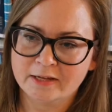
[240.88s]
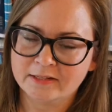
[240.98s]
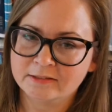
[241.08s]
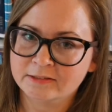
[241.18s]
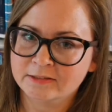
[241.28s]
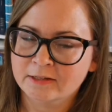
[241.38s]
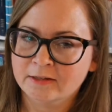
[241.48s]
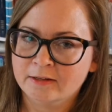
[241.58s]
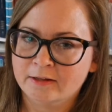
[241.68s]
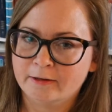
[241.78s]
that.
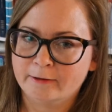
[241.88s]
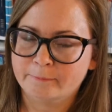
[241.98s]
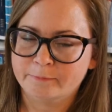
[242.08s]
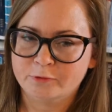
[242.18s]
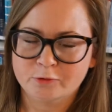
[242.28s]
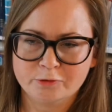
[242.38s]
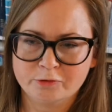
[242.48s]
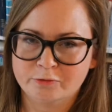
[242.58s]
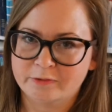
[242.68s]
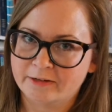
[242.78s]
Not
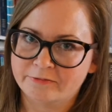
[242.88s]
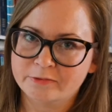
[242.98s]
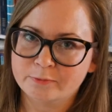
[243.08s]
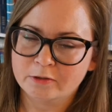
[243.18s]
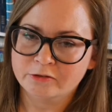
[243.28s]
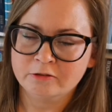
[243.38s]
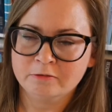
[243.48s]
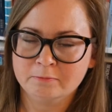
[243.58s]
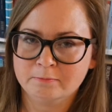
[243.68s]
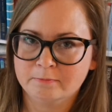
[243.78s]
to everyone,
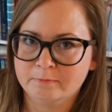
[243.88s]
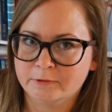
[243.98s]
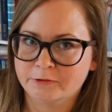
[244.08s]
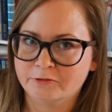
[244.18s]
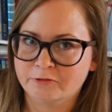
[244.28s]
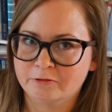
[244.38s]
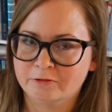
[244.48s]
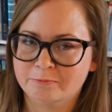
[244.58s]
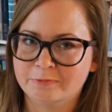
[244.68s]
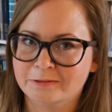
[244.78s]
but
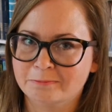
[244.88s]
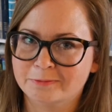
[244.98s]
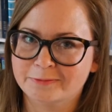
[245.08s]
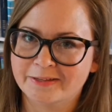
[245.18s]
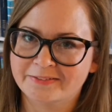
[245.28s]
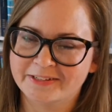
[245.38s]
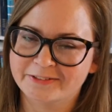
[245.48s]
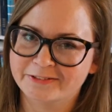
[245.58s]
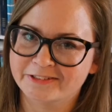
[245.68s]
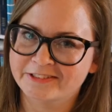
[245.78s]
to people that I
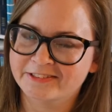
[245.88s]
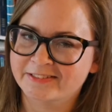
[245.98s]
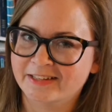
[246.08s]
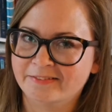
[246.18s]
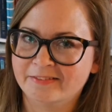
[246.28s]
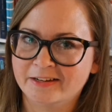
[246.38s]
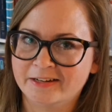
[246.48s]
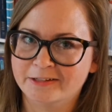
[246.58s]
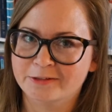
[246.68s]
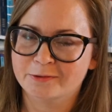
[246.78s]
trust and that
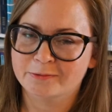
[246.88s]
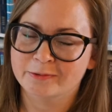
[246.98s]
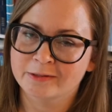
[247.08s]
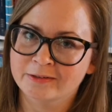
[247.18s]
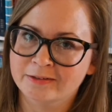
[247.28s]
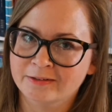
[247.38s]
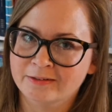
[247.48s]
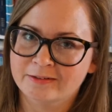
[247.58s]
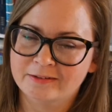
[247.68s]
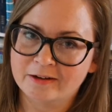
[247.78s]
I know
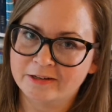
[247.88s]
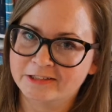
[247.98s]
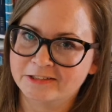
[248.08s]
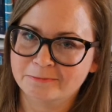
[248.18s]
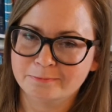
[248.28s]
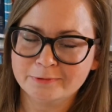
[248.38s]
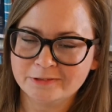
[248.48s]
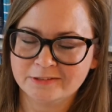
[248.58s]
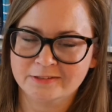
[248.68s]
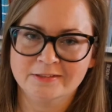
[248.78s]
likes
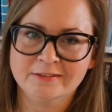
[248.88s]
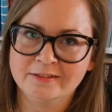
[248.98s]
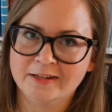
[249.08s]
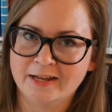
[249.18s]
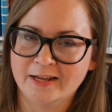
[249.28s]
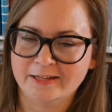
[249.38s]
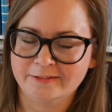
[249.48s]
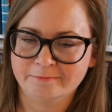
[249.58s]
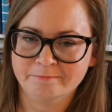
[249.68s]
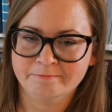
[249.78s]
books.
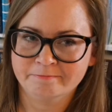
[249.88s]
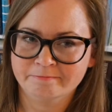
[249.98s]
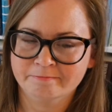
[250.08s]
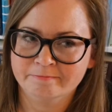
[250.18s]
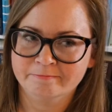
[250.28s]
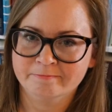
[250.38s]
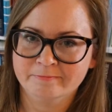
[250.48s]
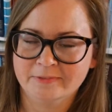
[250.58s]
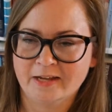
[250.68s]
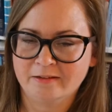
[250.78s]
And
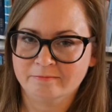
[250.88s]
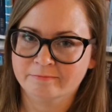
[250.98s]
yeah,